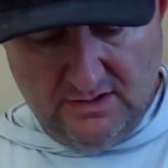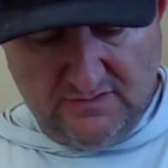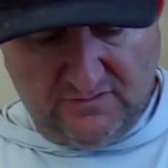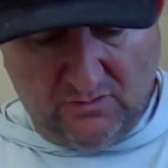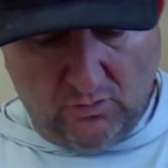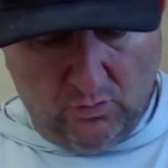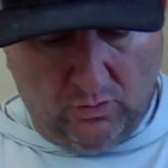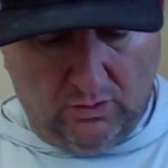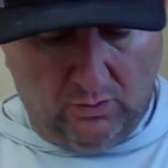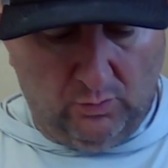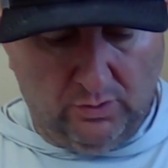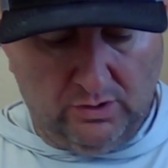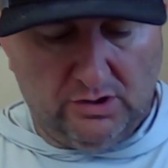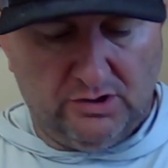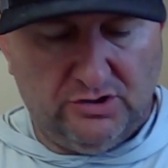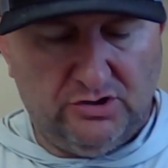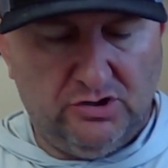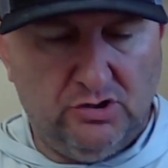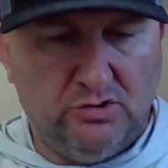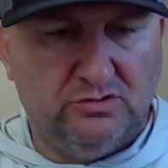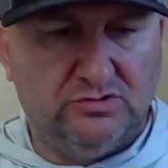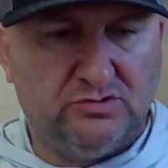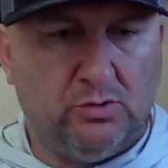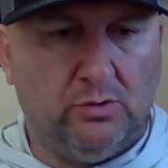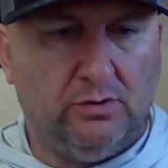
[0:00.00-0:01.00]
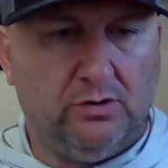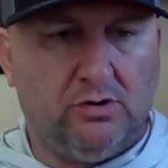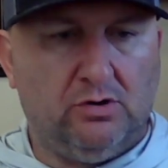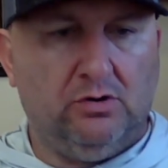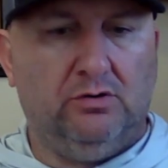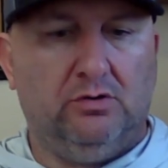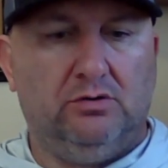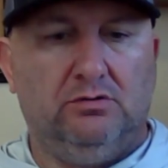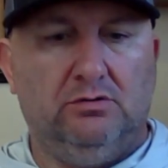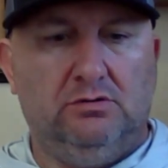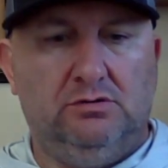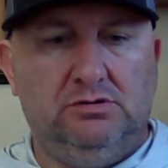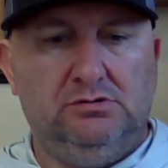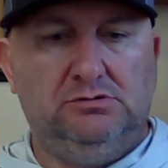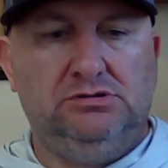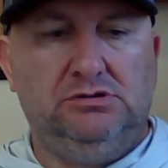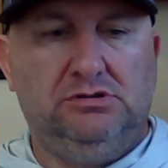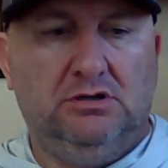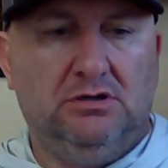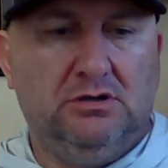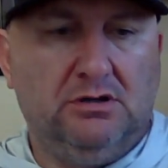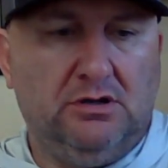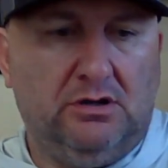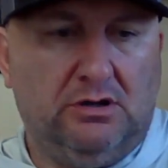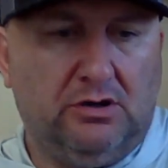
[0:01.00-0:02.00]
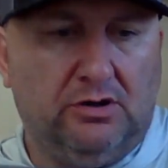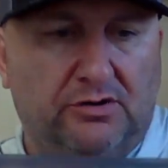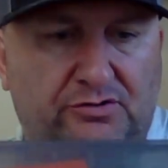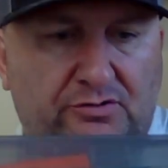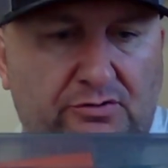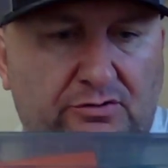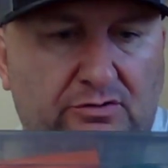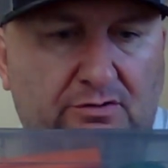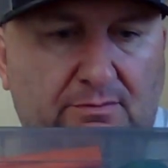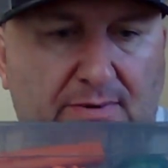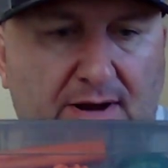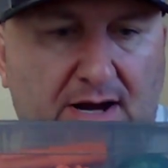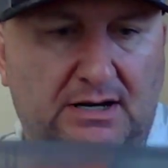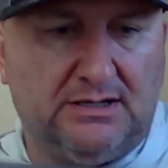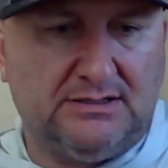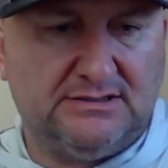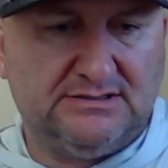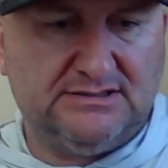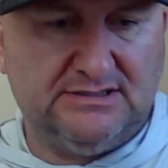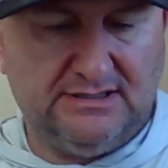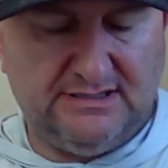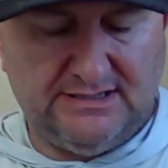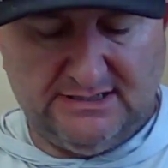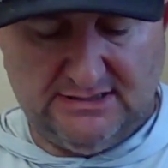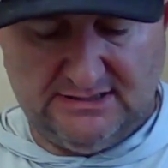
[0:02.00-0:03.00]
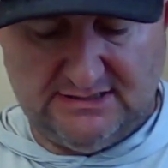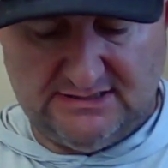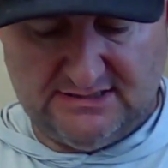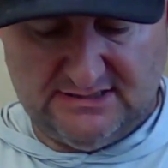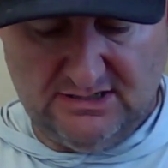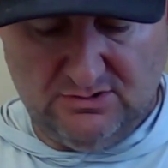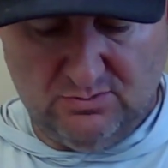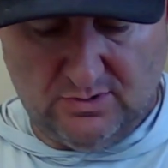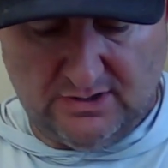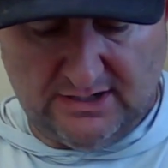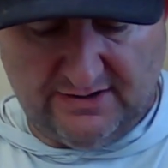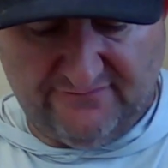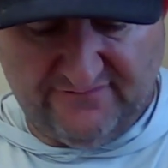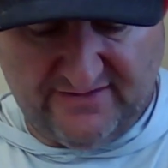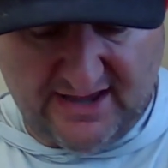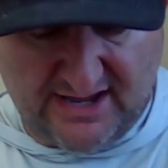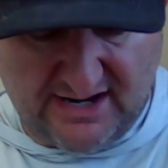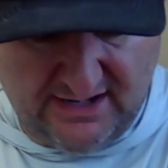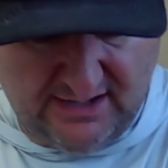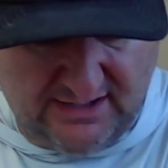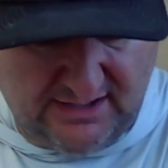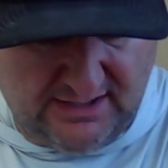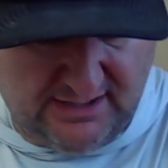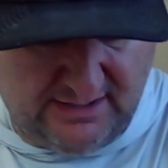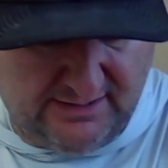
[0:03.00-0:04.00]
So what we're going to do is going to go through the box and kind of see what I've got in